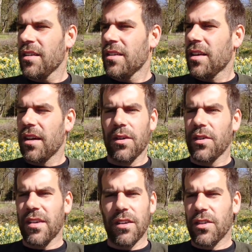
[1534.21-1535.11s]
you know,
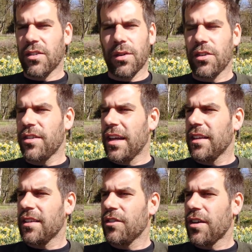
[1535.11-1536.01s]
or is that just
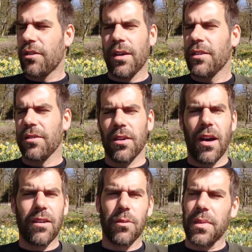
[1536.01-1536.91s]
Christianity in general? I don't
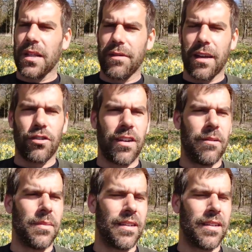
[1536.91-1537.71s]
know. I don't believe that shit.